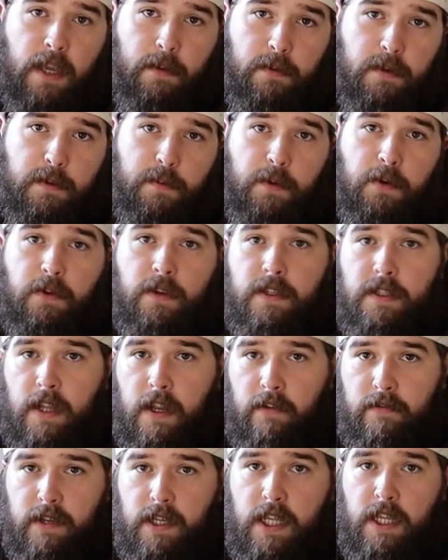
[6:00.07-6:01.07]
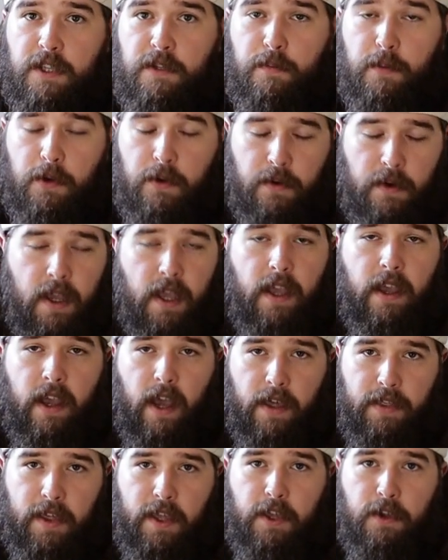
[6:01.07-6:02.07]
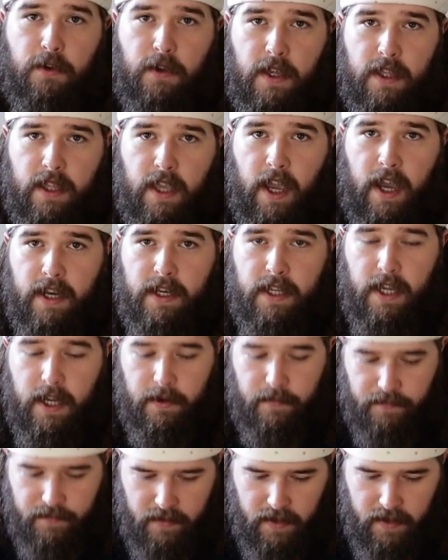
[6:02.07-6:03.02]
tablespoon instead of a teaspoon. I think you get the idea.